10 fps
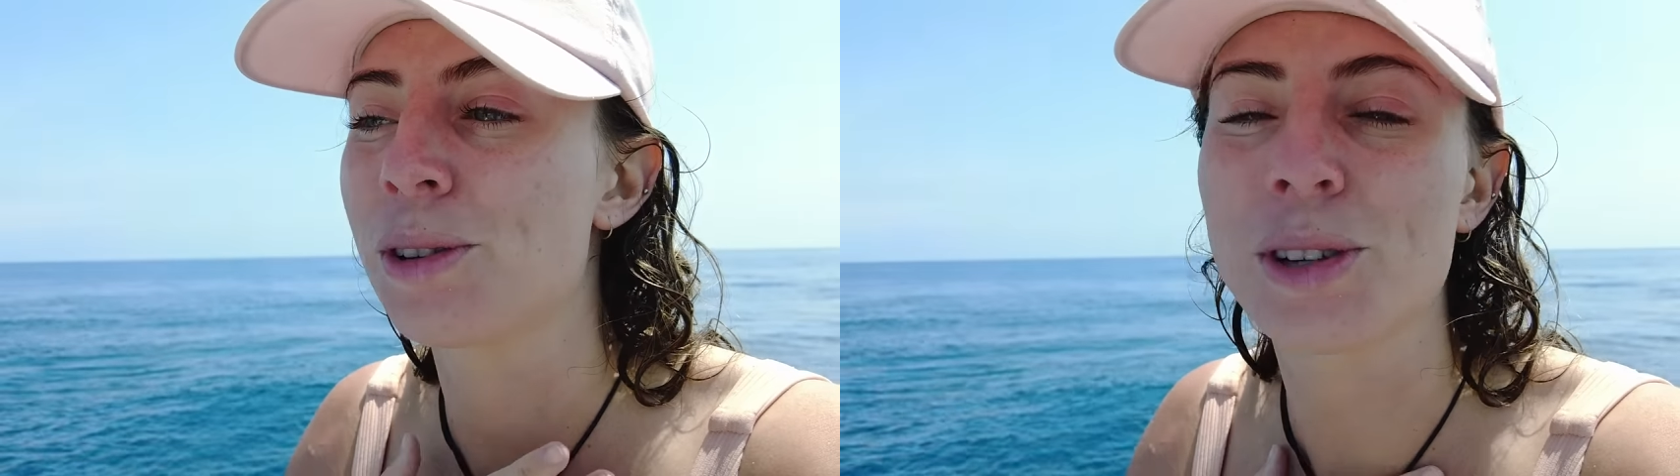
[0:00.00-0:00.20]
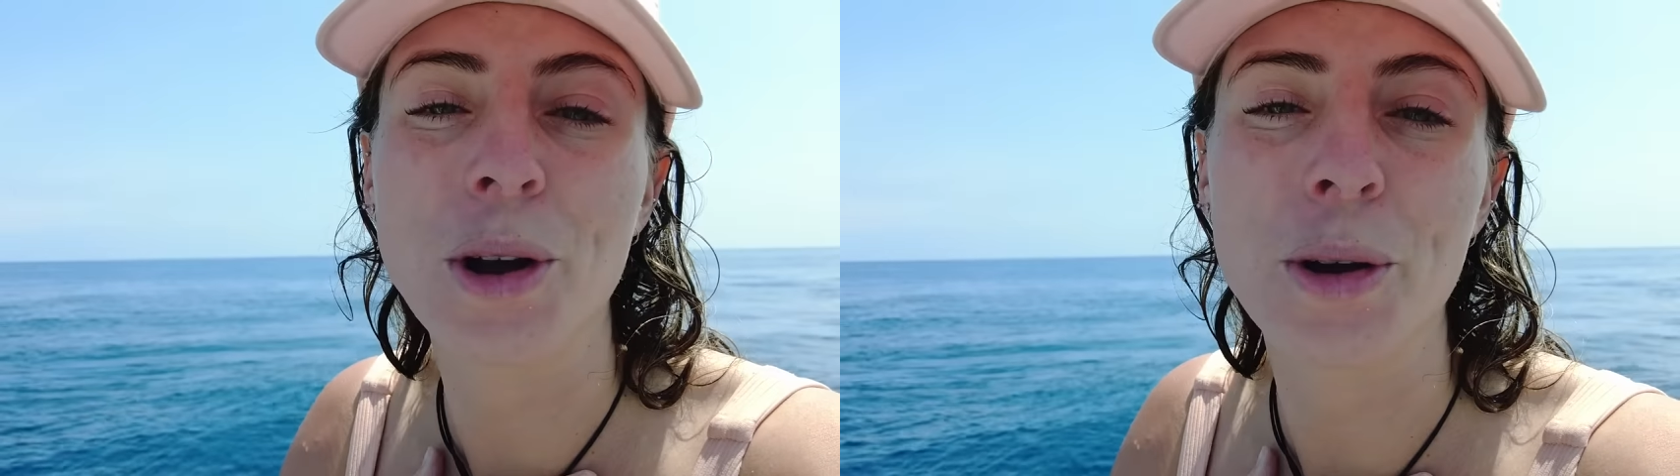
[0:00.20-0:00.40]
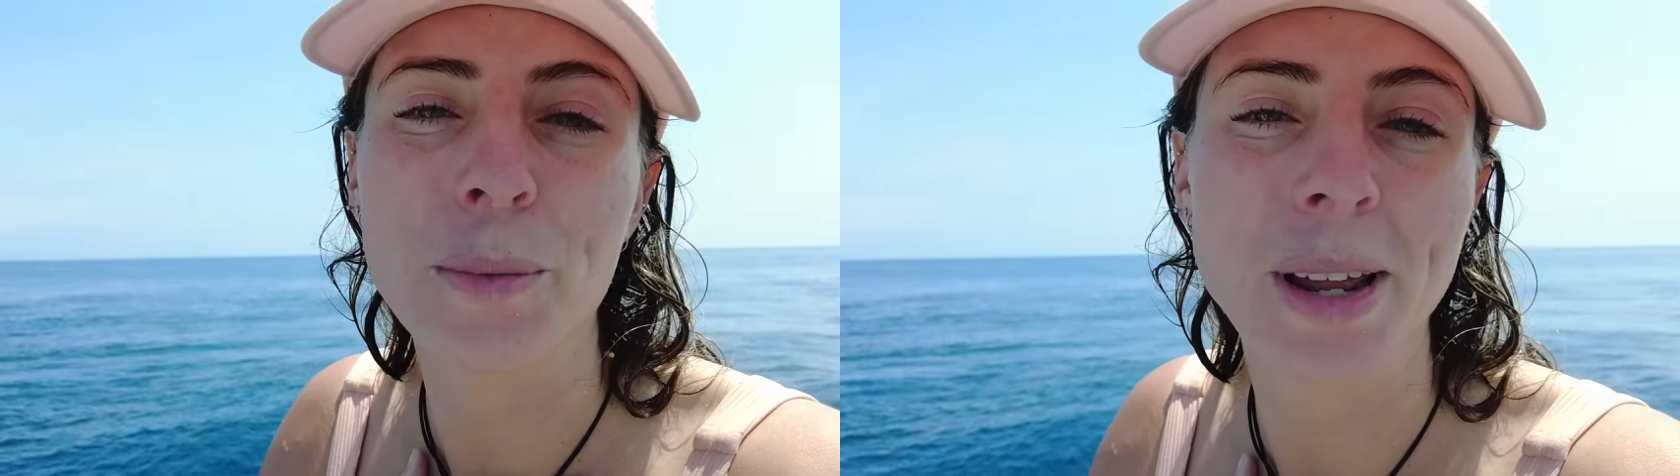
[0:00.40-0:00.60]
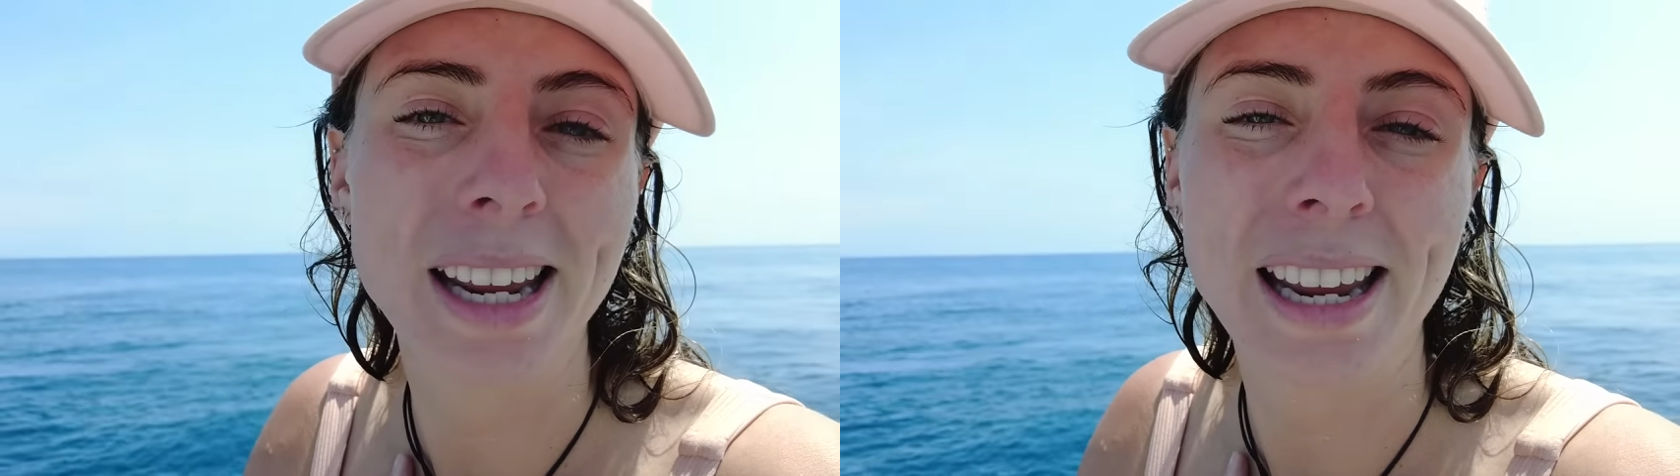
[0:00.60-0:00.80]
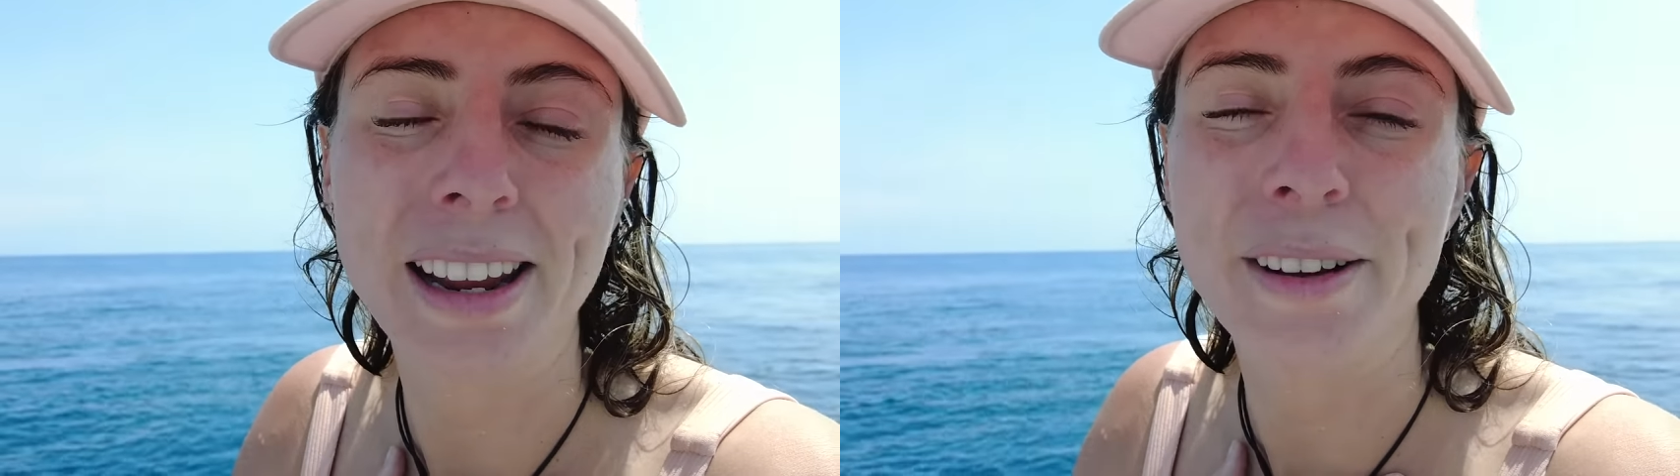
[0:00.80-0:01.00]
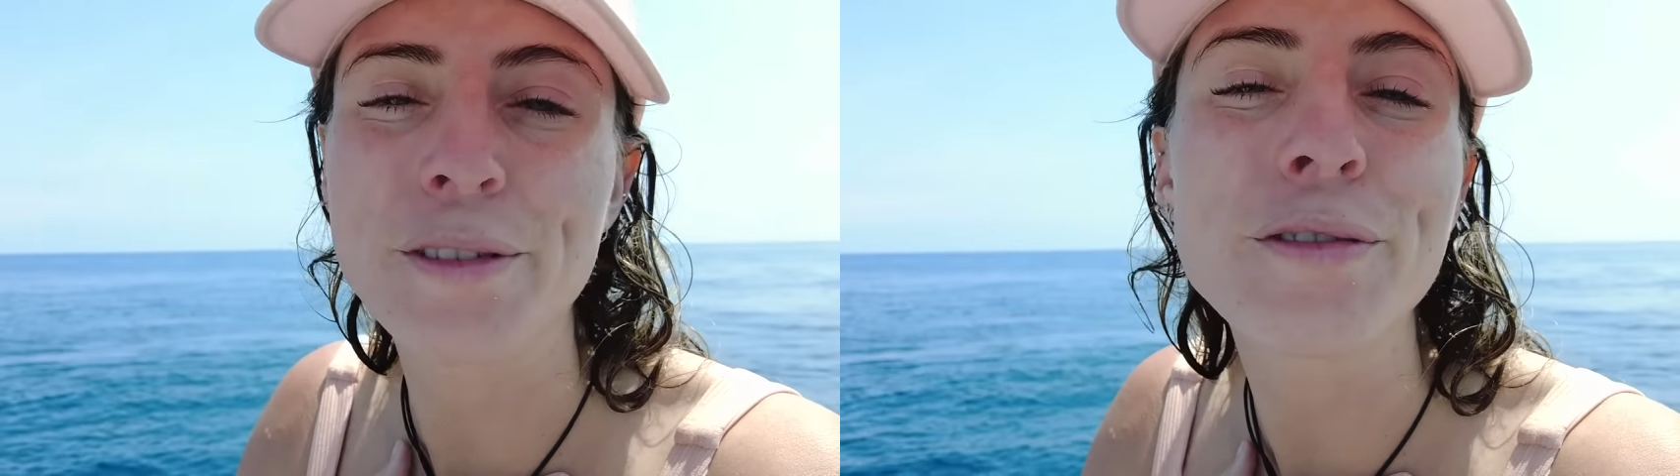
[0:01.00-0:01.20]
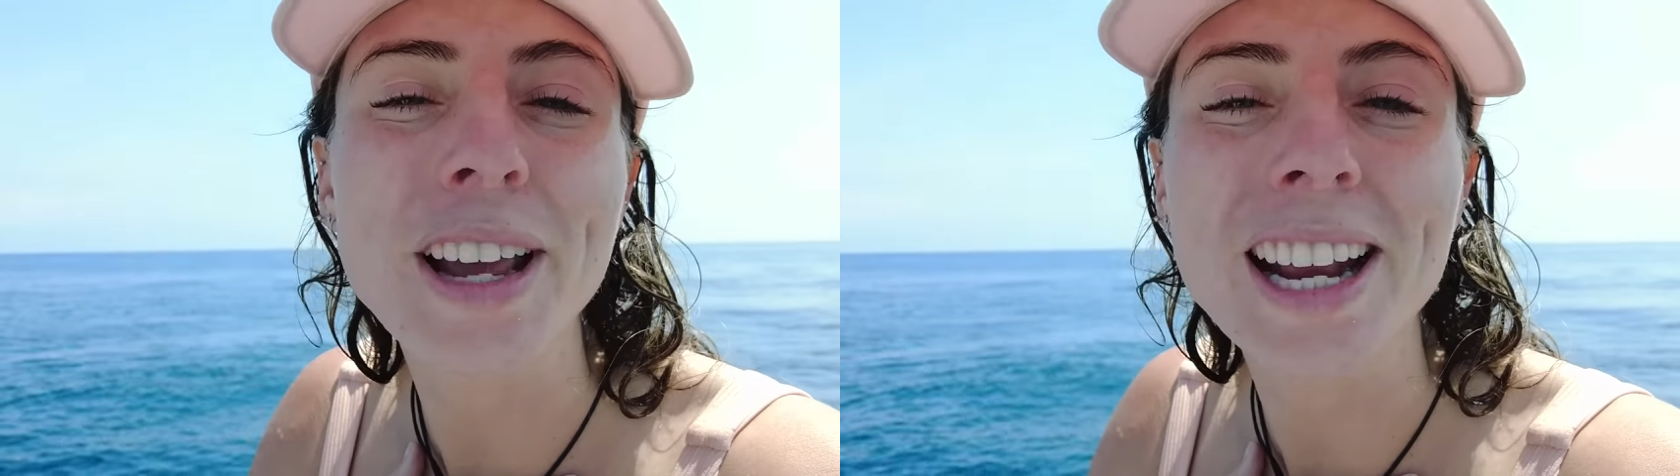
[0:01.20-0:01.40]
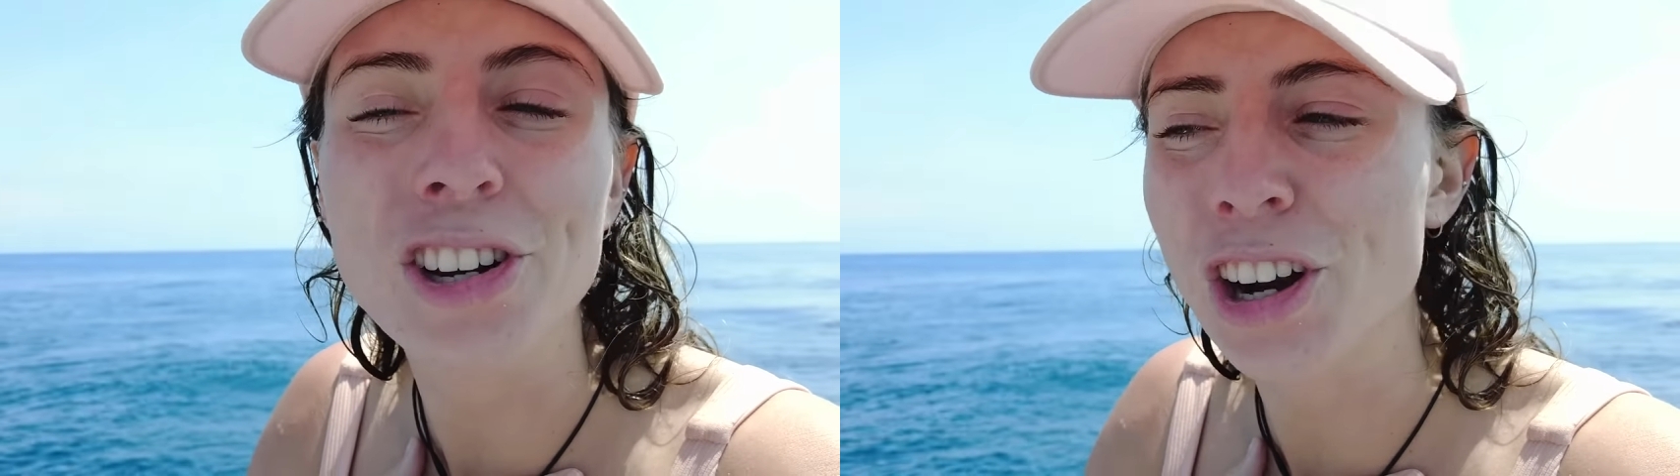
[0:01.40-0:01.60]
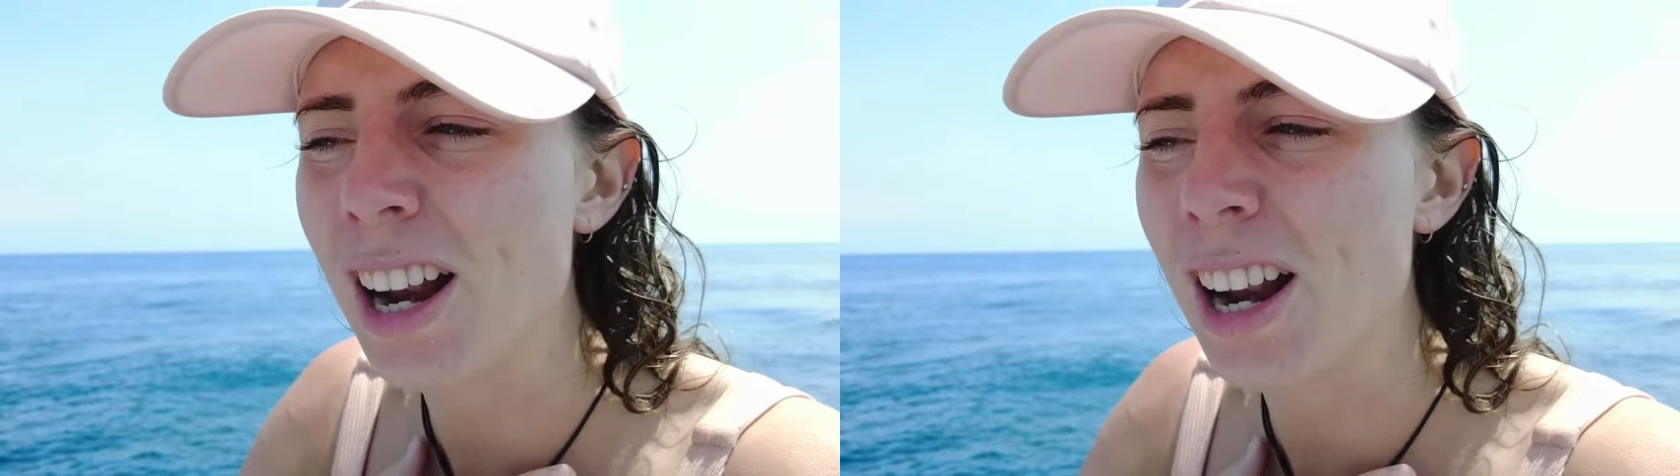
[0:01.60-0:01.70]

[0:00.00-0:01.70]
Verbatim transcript: So many fish.